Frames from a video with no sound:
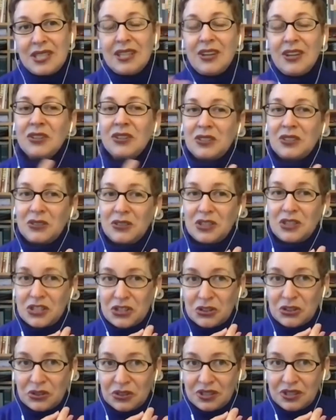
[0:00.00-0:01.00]
on
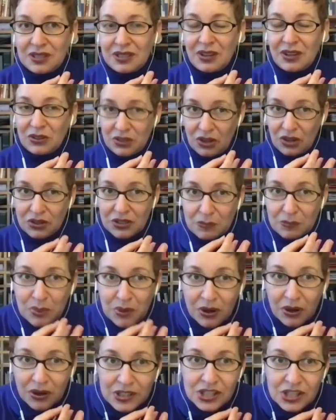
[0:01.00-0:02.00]
the
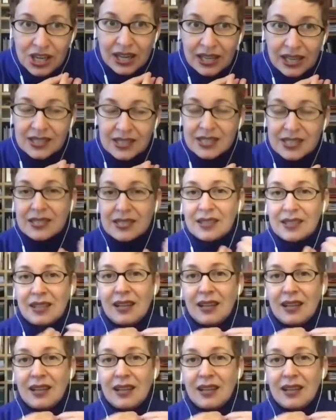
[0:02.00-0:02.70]
projects